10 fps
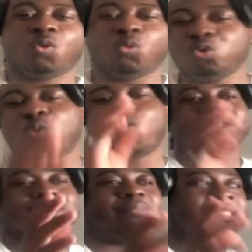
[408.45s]
We don't
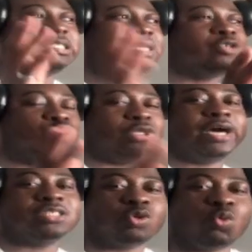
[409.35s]
watch somebody's dance to
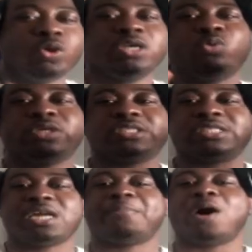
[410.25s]
dance. We
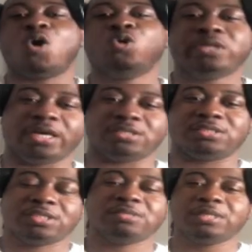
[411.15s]
set up our own dance.
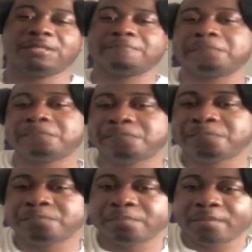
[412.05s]
You know what I mean?
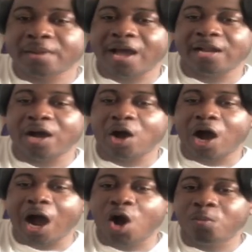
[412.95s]
Now,
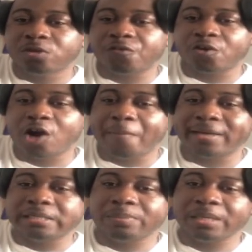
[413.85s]
I almost forgot
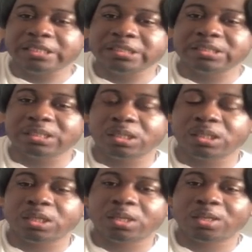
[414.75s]
about the place he
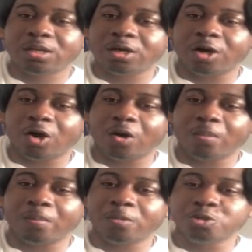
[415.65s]
said,
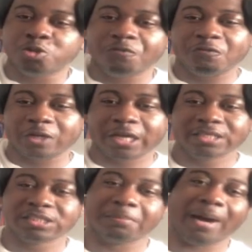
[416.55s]
you
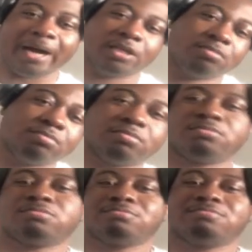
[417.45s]
forget Zimbabwe.
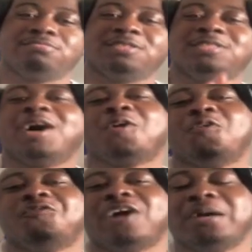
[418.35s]

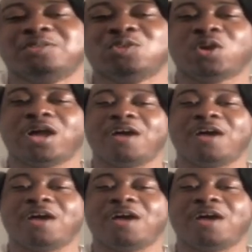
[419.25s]
DarkoVibes don't lie.